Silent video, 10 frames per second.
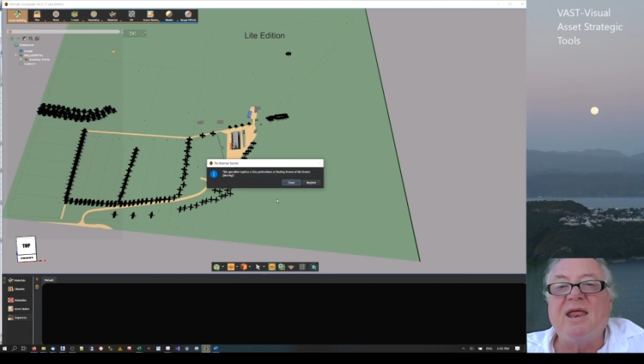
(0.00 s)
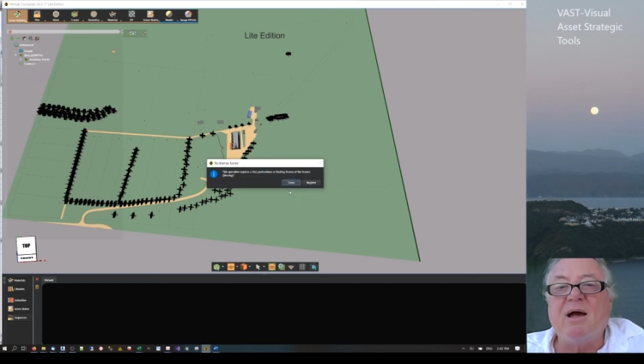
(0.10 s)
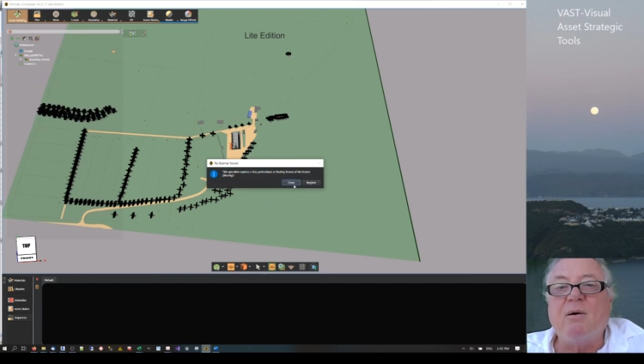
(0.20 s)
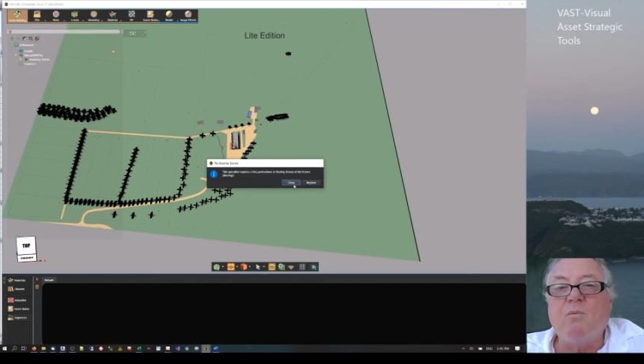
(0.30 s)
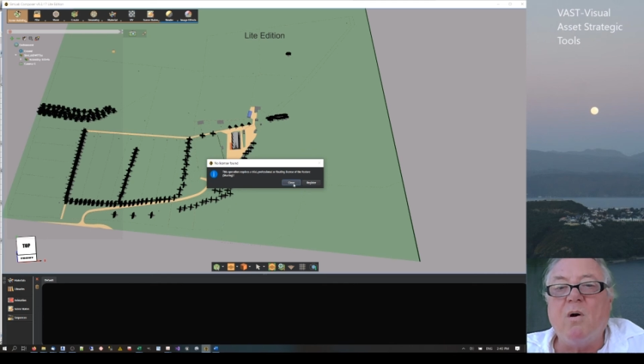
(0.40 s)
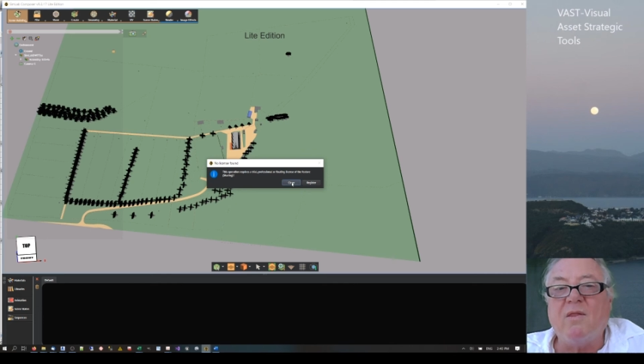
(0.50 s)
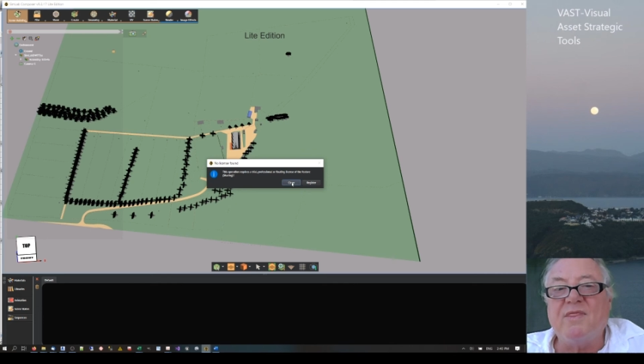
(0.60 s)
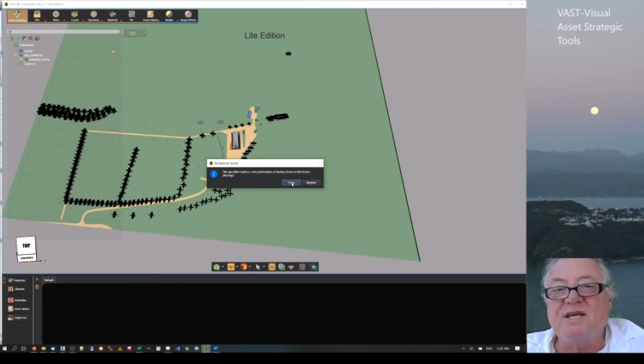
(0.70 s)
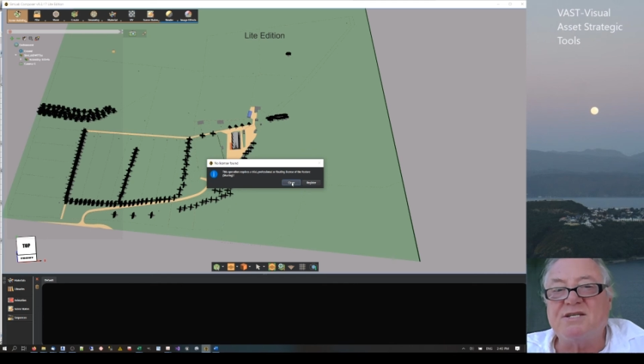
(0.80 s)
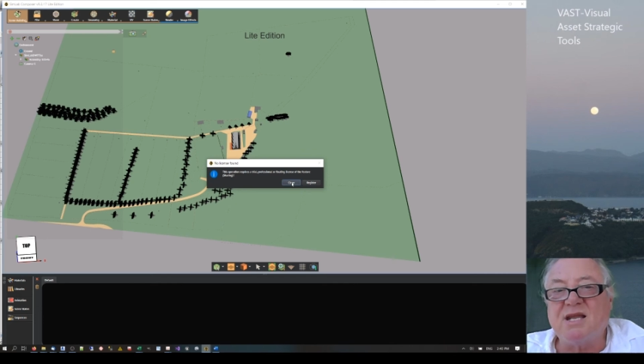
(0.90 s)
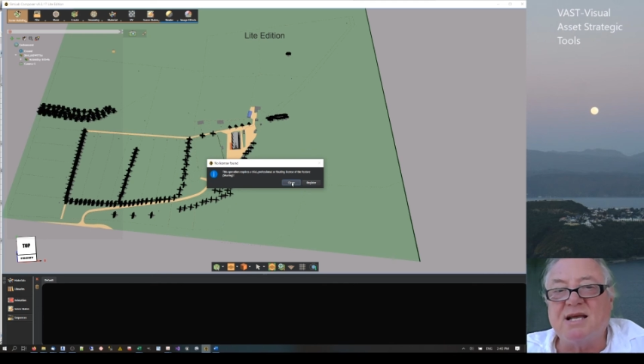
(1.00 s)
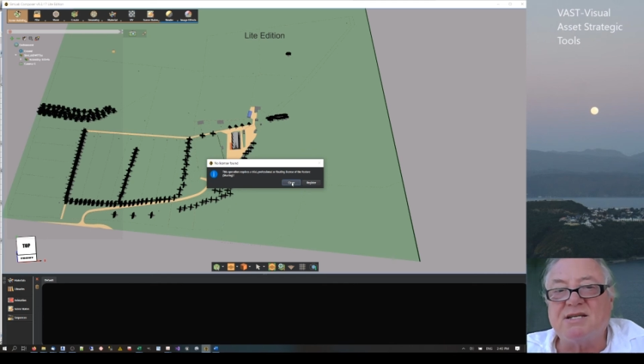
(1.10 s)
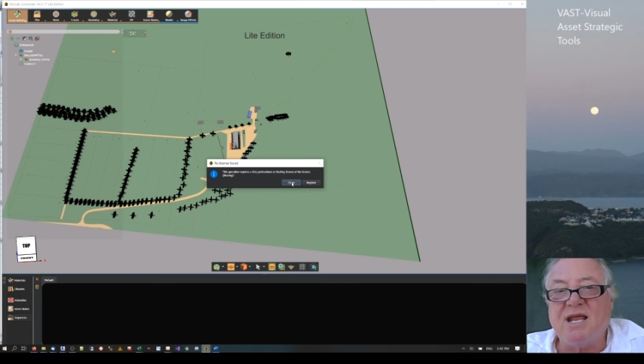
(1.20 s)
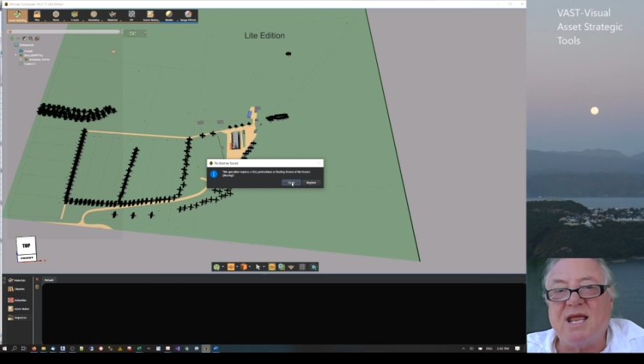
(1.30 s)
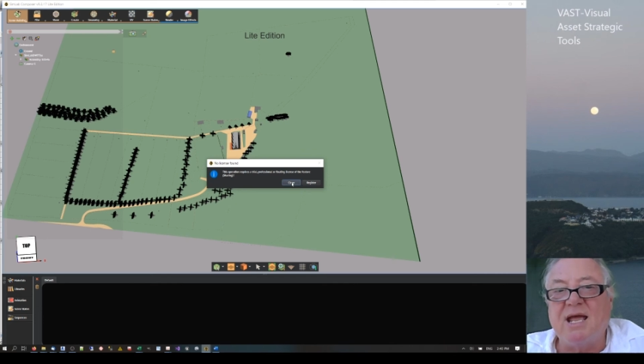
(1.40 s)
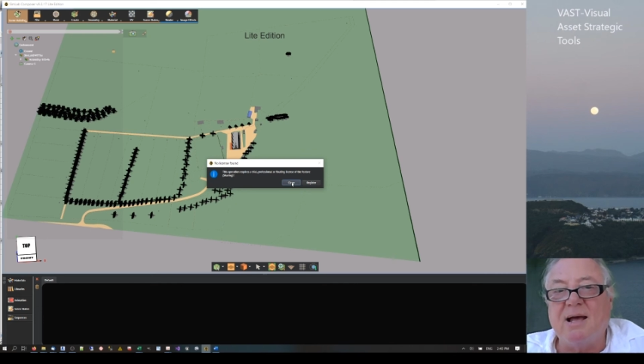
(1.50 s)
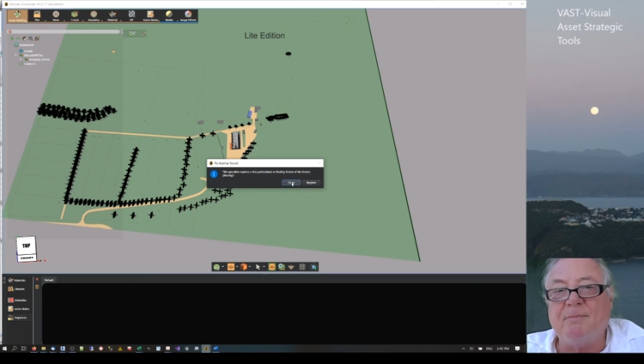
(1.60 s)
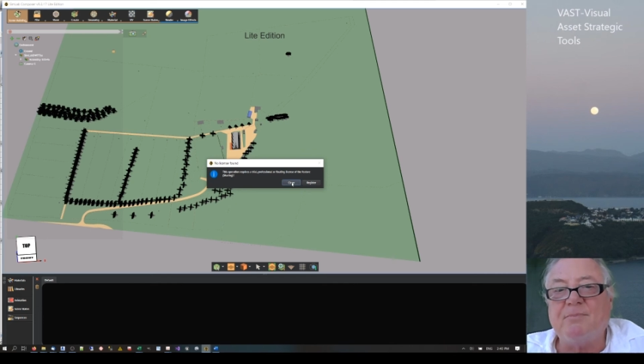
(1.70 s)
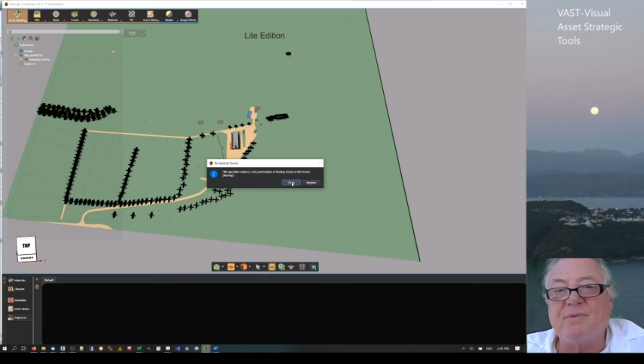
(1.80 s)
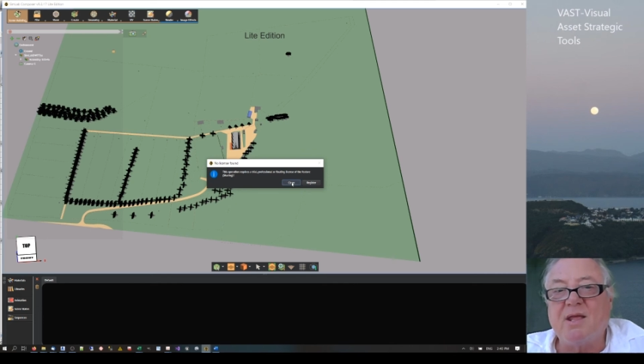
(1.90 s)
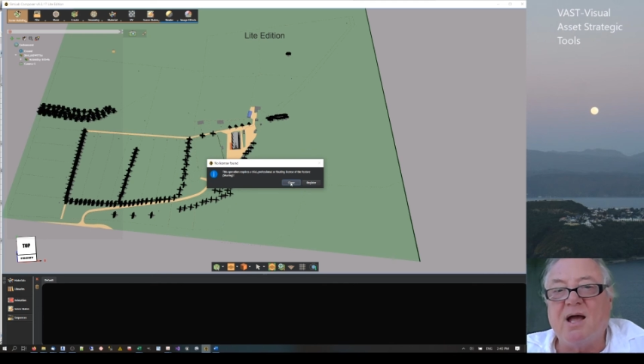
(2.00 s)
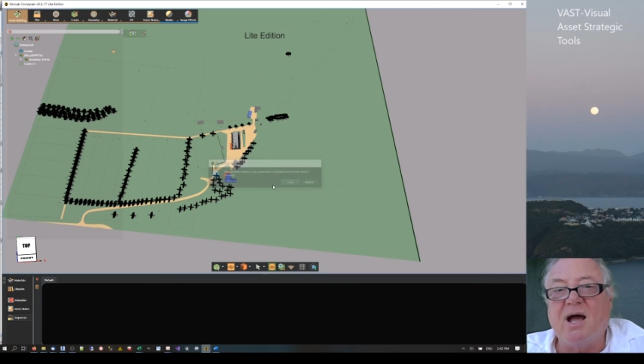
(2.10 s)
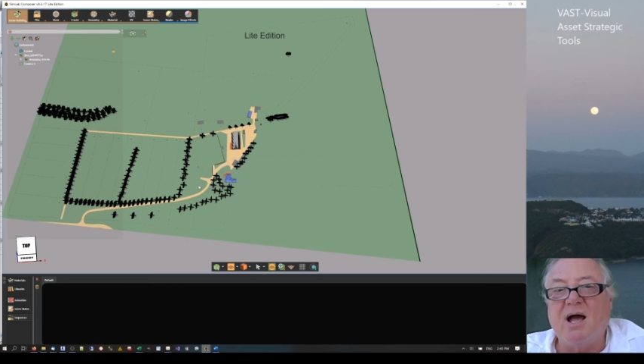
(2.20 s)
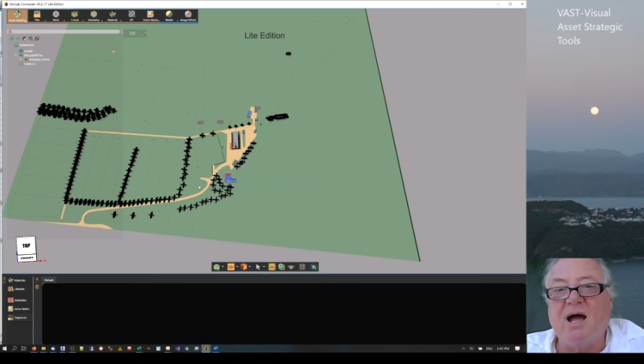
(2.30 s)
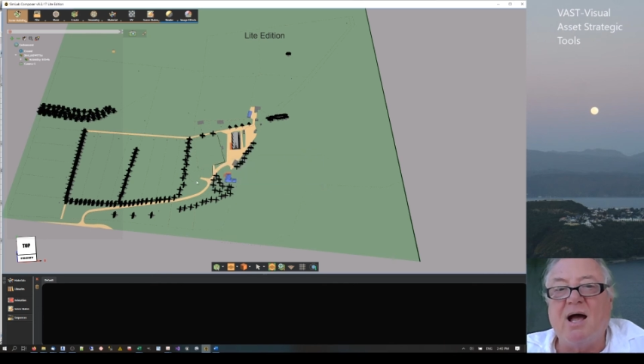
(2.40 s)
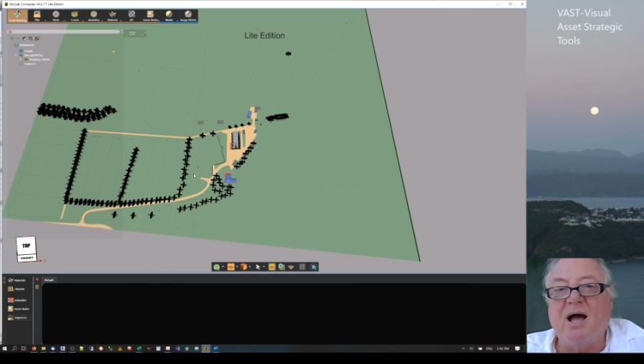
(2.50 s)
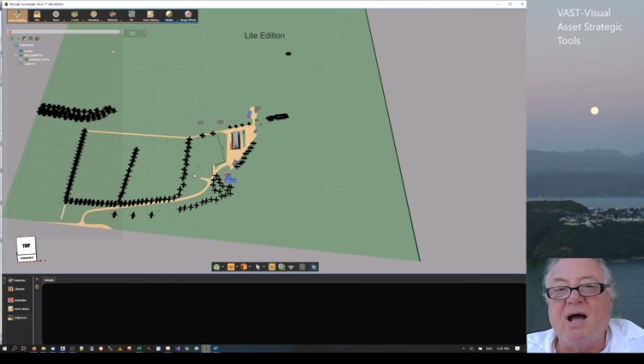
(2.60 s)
Now what this does here um,